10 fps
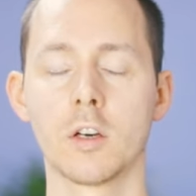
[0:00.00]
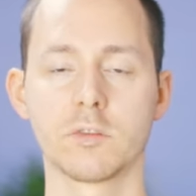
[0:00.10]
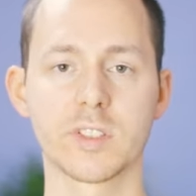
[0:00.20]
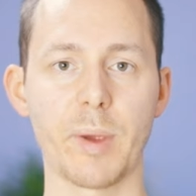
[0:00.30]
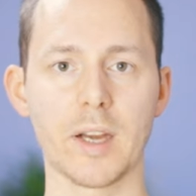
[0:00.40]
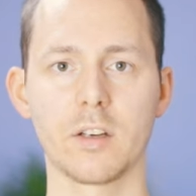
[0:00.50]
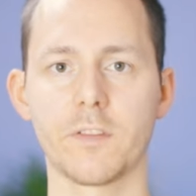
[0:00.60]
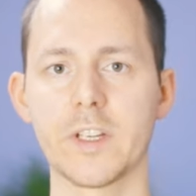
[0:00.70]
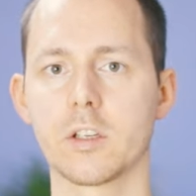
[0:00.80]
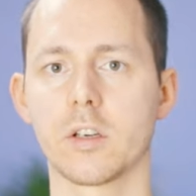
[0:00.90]

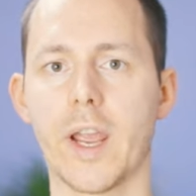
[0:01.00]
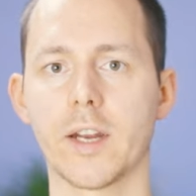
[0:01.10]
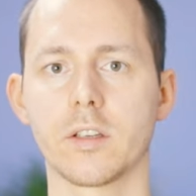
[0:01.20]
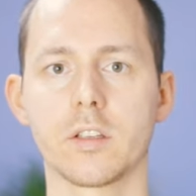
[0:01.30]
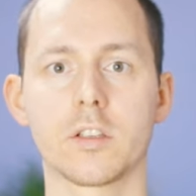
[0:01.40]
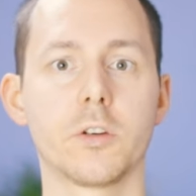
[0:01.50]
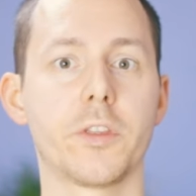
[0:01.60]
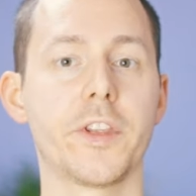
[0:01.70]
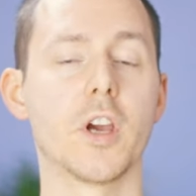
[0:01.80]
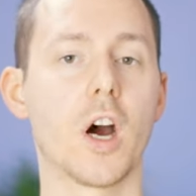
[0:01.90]
respectively connected to
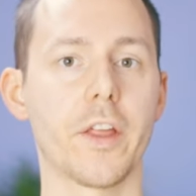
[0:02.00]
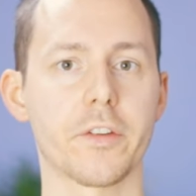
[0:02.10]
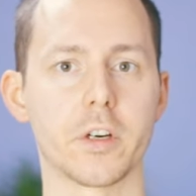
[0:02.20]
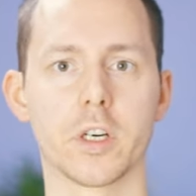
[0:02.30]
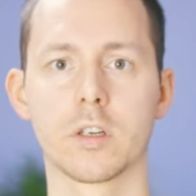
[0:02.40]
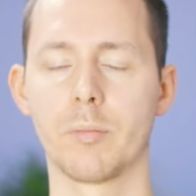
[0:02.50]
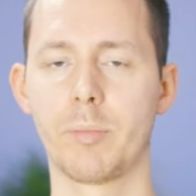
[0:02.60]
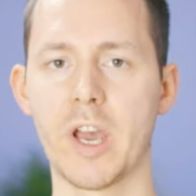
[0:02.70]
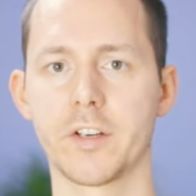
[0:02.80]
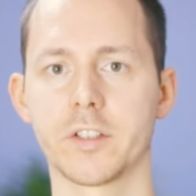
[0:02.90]
the other
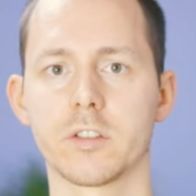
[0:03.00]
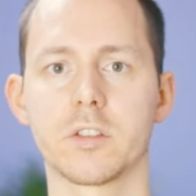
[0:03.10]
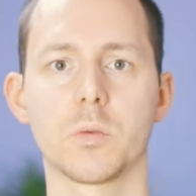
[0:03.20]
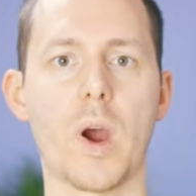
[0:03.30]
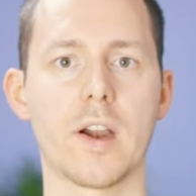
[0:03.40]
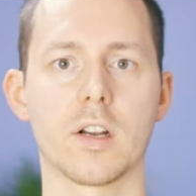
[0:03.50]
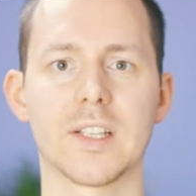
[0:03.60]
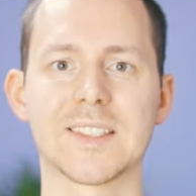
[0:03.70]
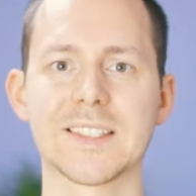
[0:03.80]
competitor wireless